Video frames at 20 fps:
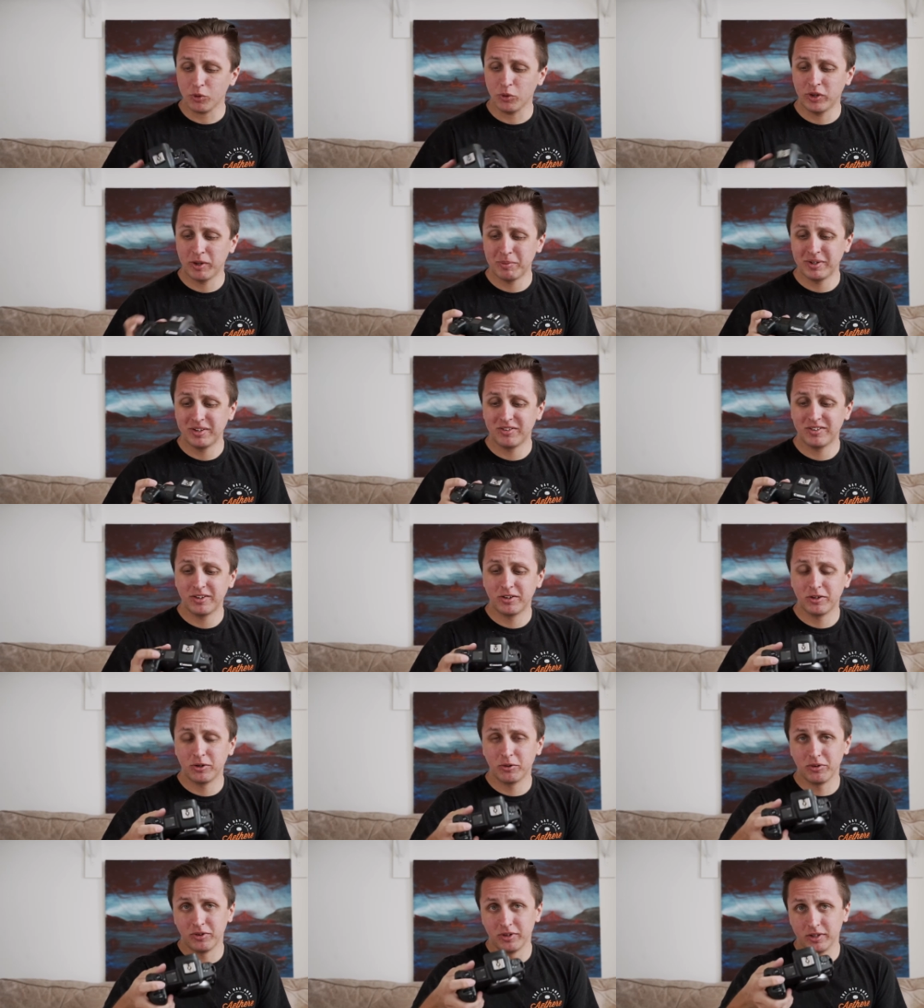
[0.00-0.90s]
That being said,
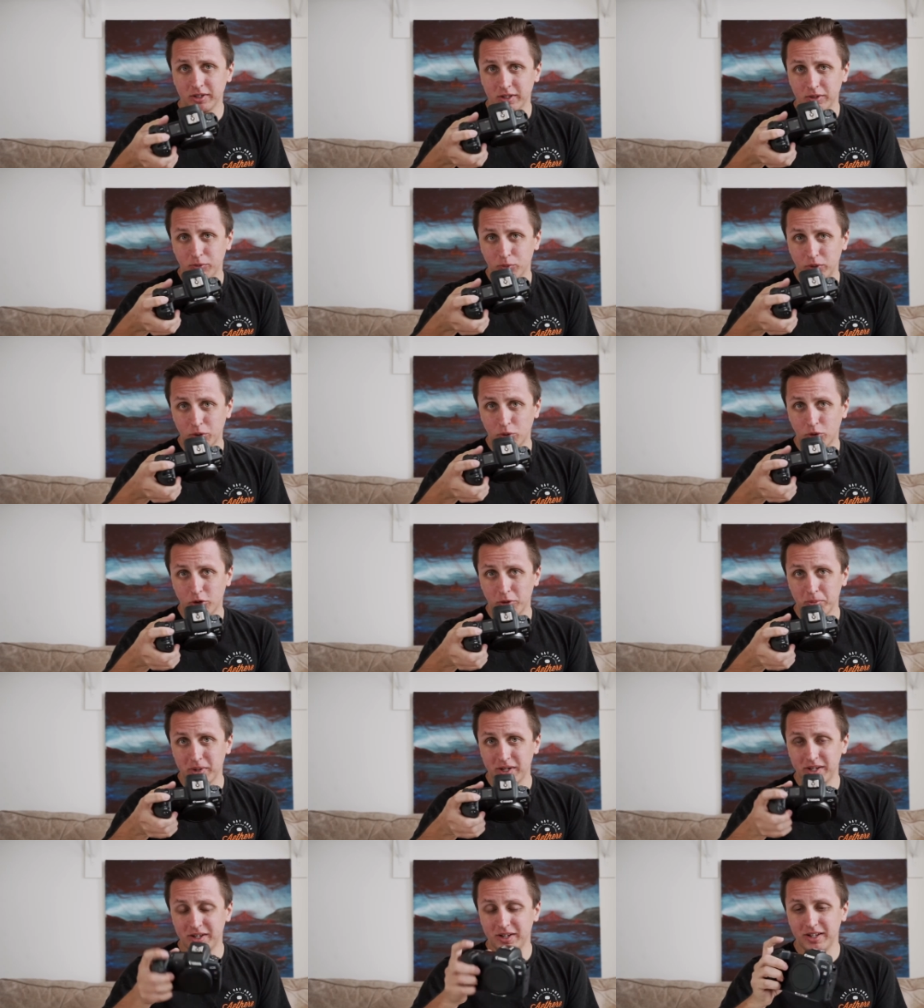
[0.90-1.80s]
though, the
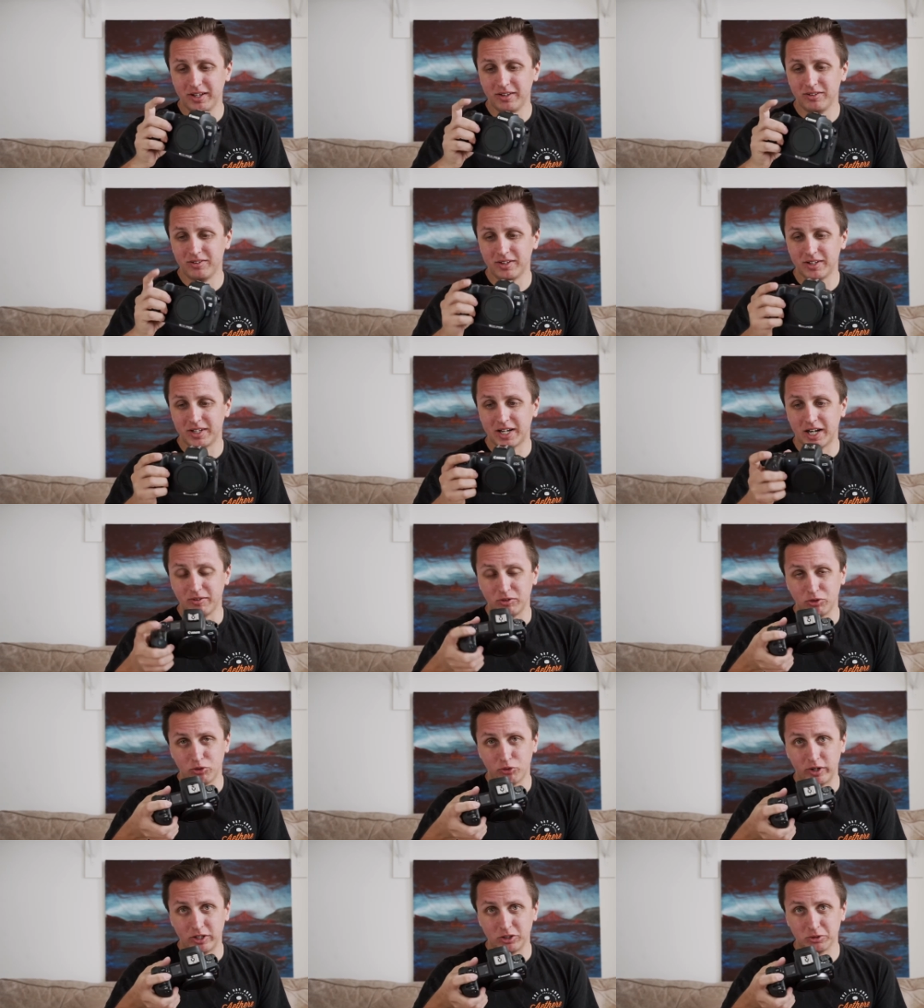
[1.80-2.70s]
record button is in kind of a
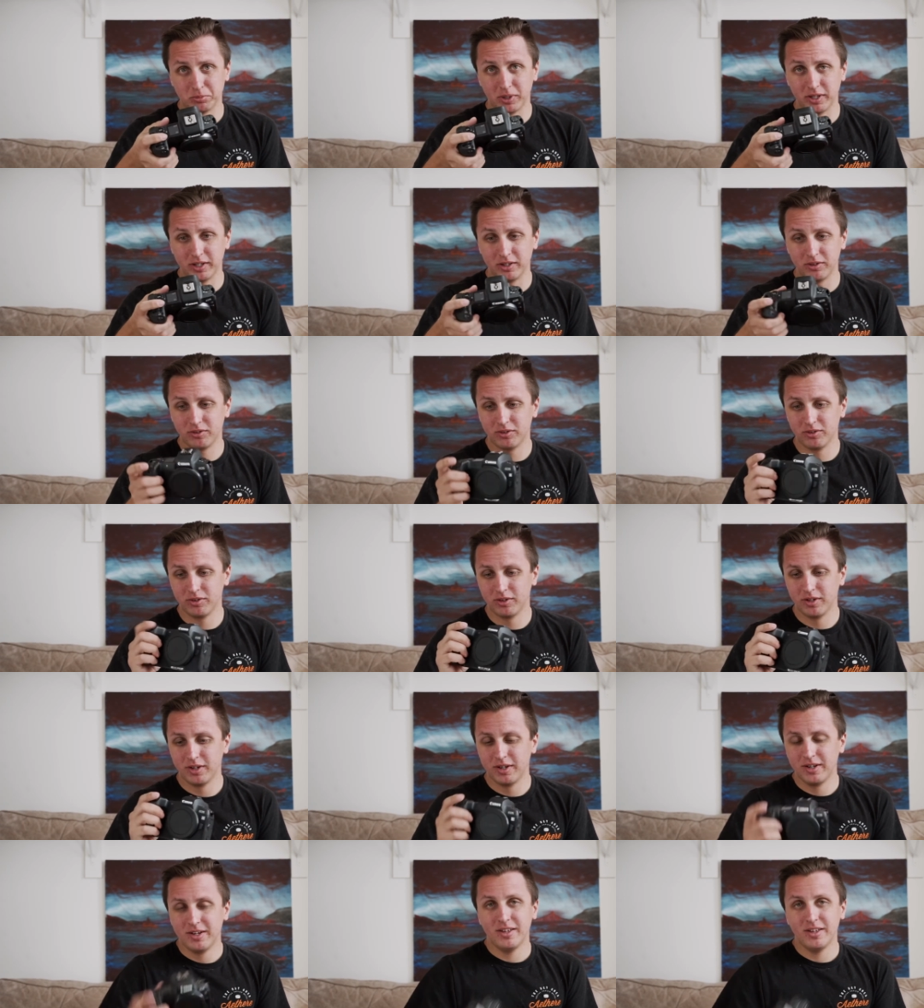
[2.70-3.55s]
strange place.